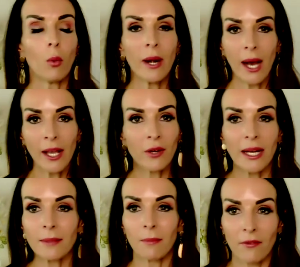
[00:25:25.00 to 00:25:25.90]
When I
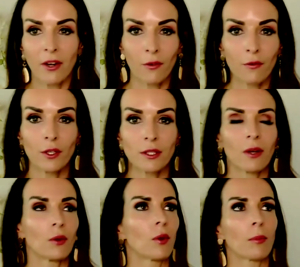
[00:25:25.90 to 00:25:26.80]
created my very
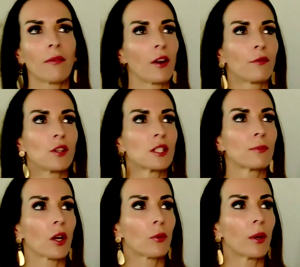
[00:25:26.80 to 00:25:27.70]
first, no, not my very
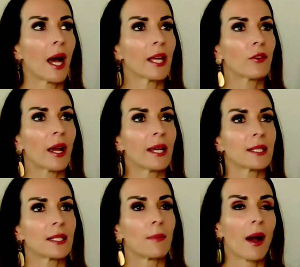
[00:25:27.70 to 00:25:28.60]
first product, when I
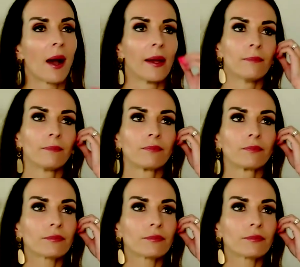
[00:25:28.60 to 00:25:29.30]
created my